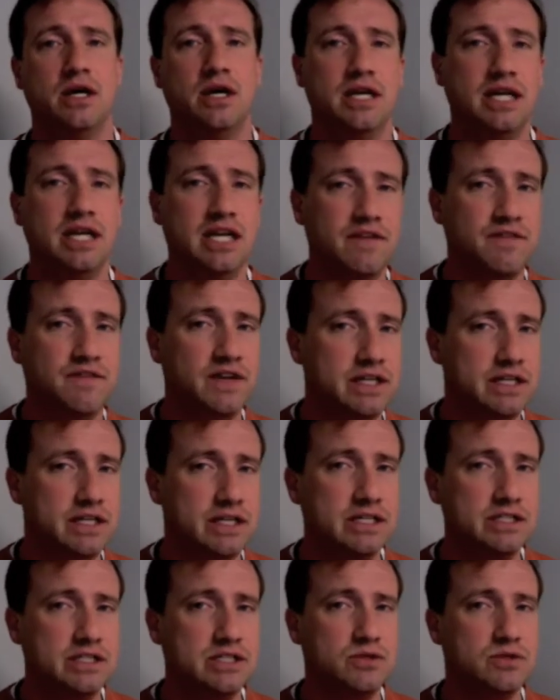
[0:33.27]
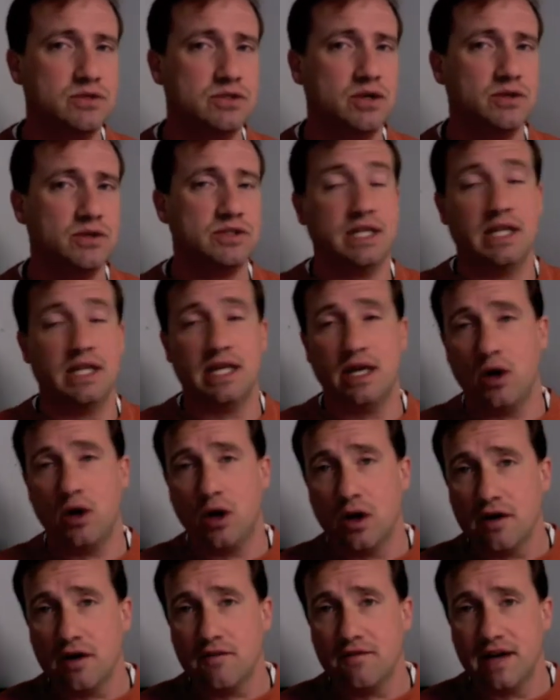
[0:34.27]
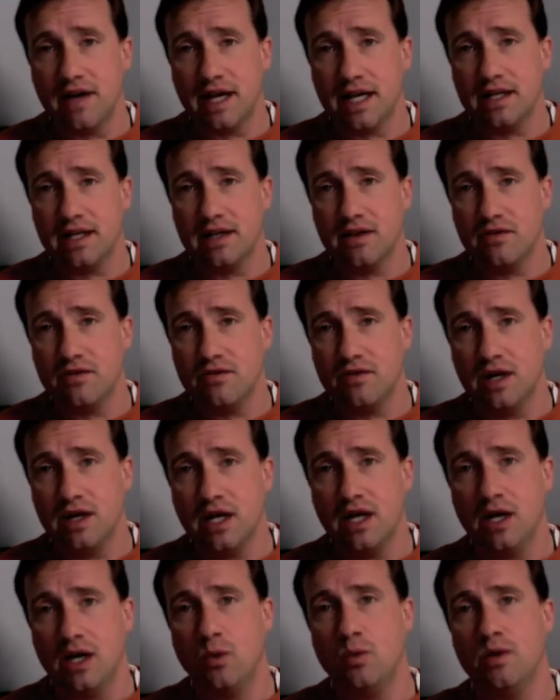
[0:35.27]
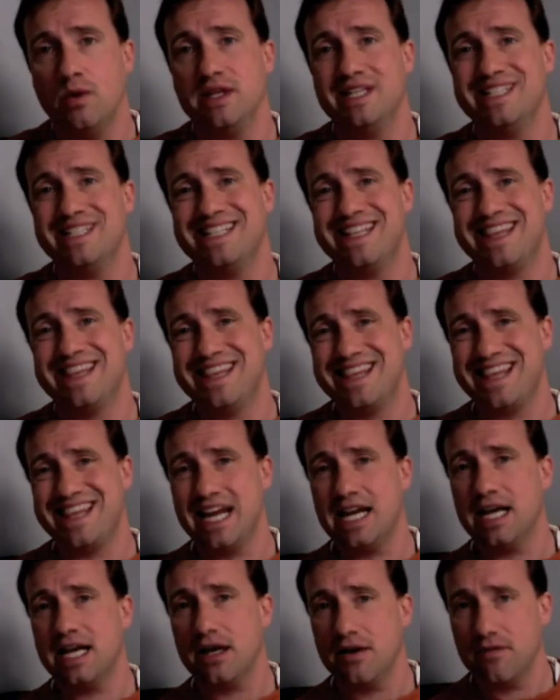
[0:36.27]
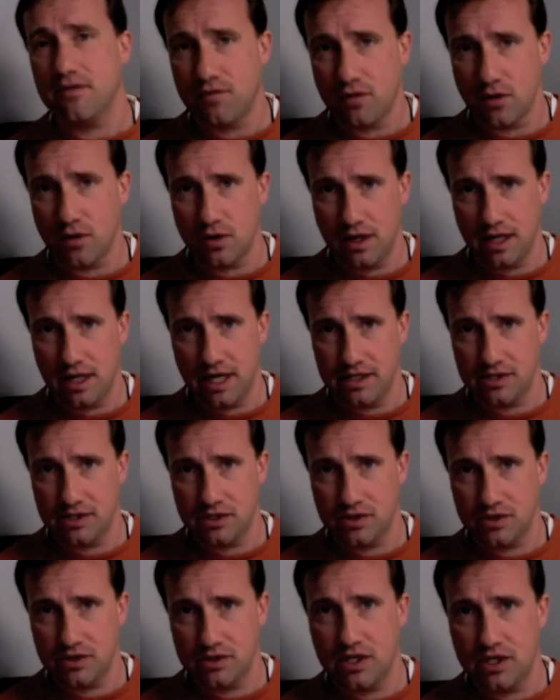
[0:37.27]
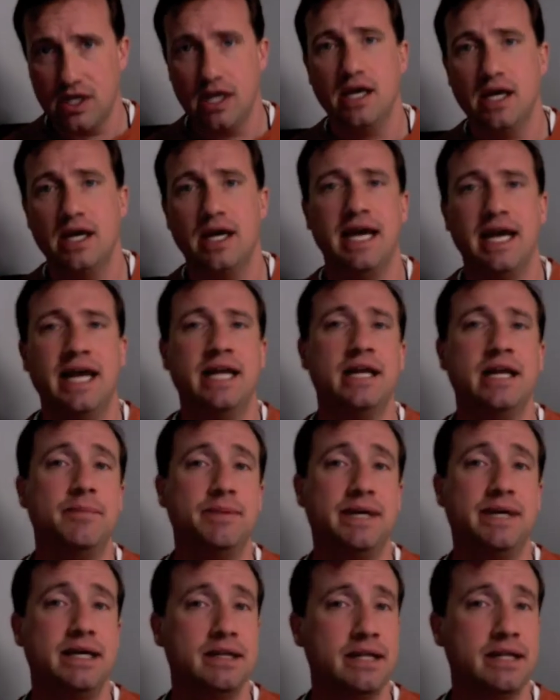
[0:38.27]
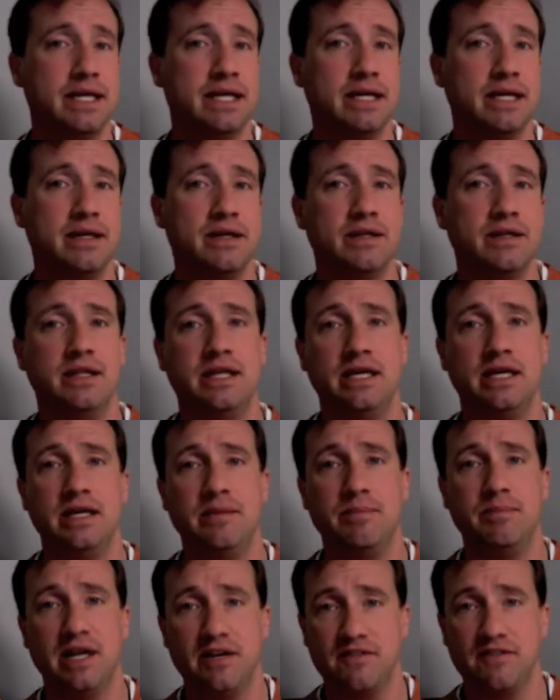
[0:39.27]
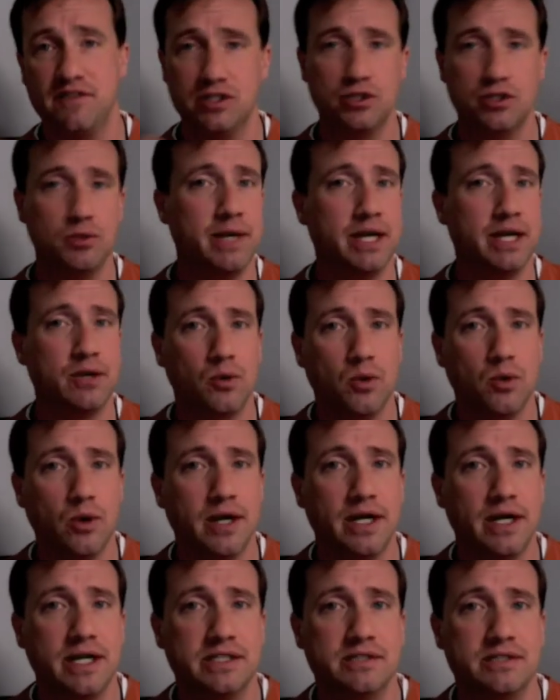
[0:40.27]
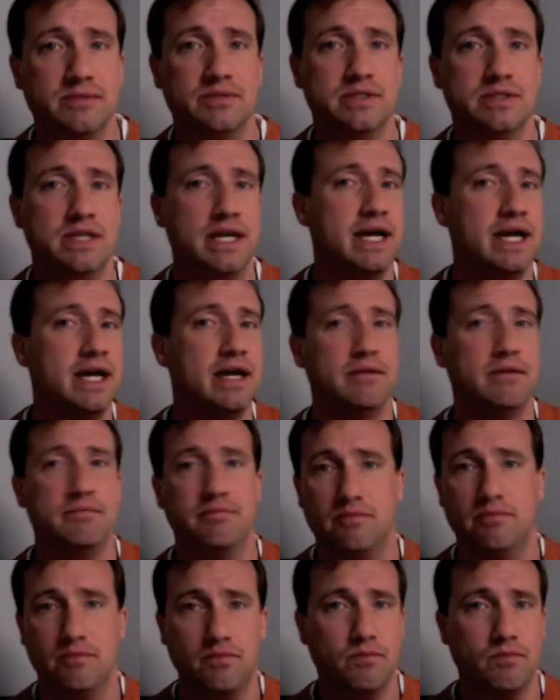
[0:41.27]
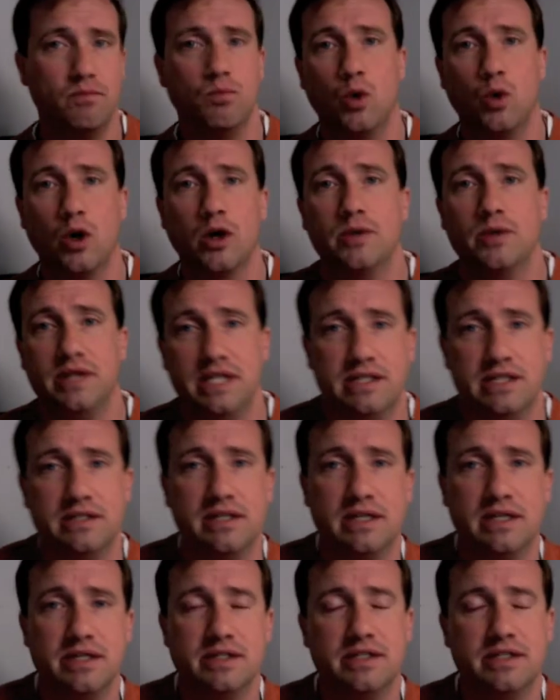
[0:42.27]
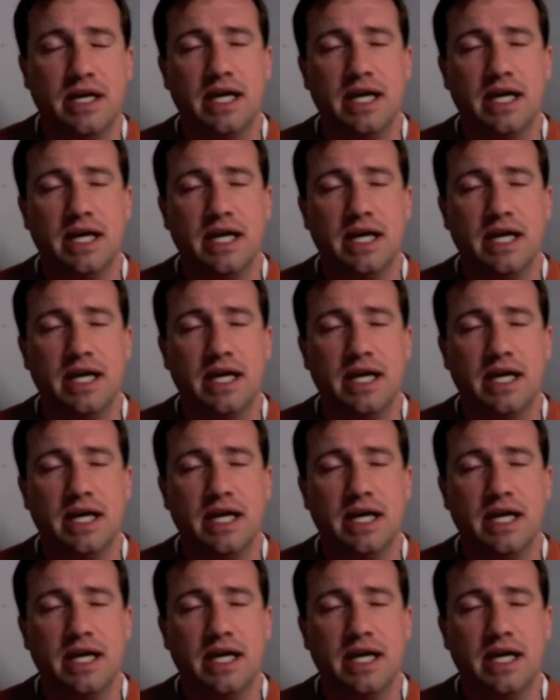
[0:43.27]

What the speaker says: if he does use those and they are effective, will the synthetic fertilizers end up killing the beneficial microorganisms that work with these things?